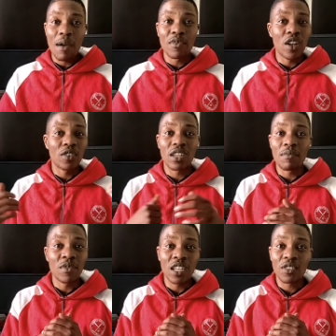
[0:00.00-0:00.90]
I'm not
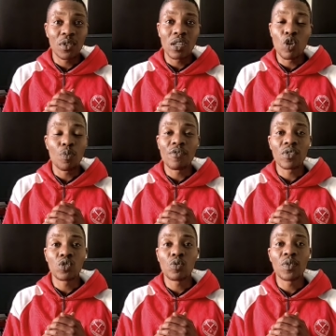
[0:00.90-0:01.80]
I'm not really hoping
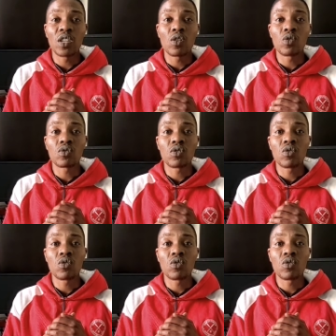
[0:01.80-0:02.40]
for too many goals.